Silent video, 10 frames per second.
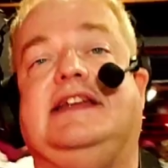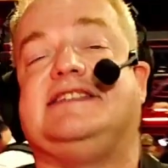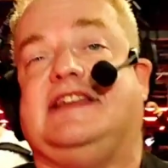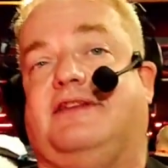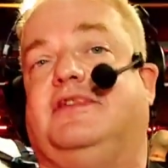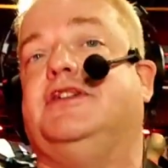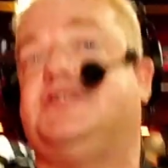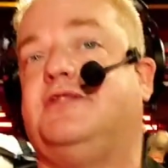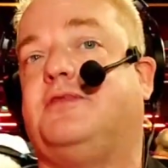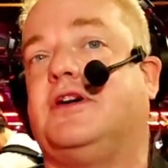is the
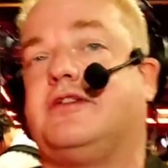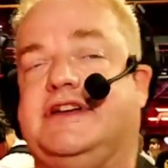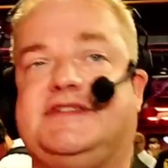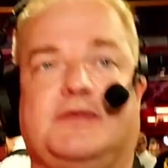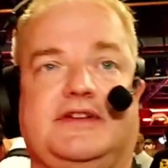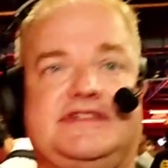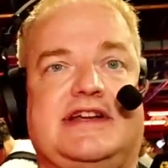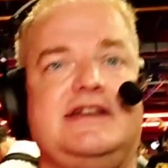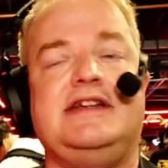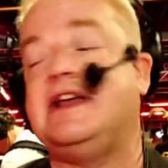evolution of what Chris would have
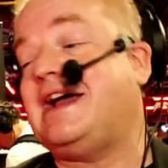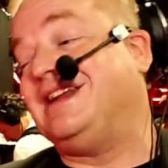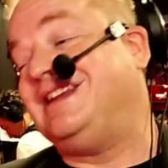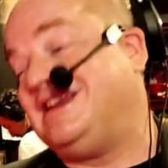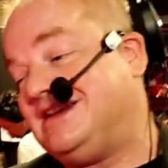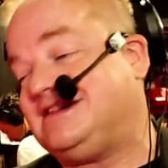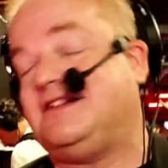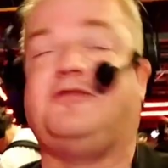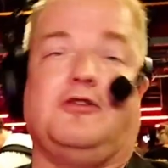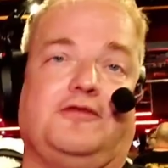done, and it is
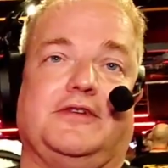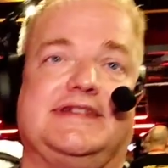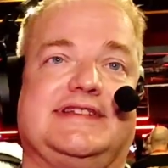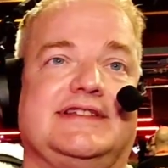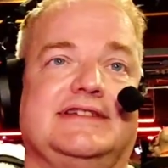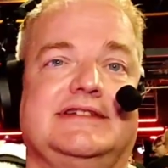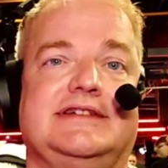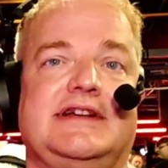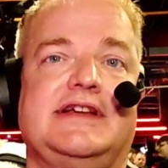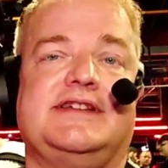a four-voice.
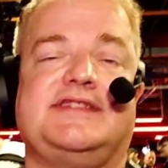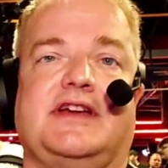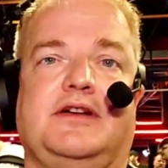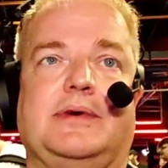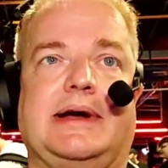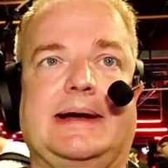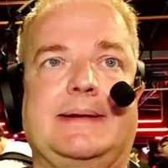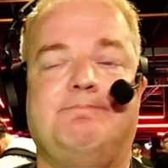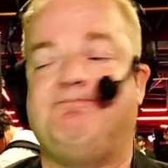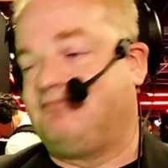Yeah. So
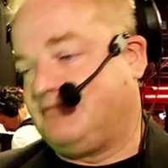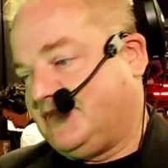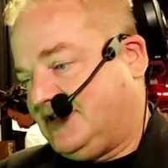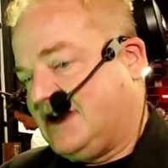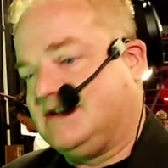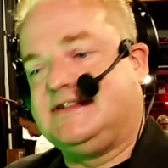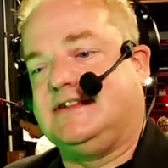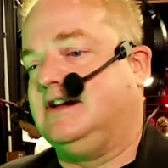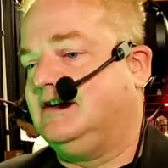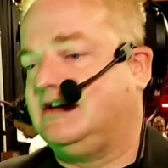um, that's
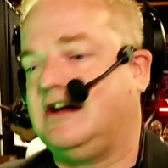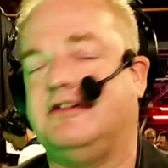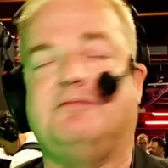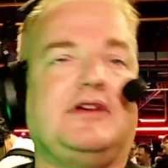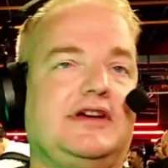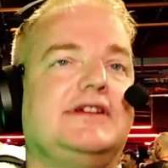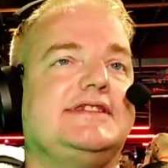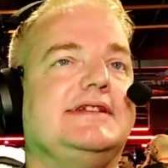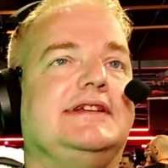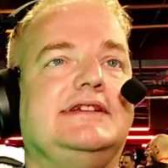the, the current
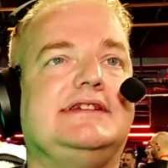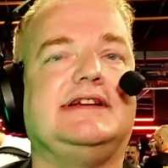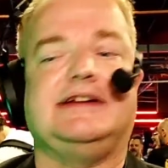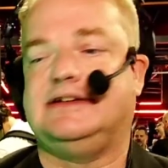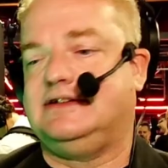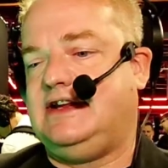product, and, uh,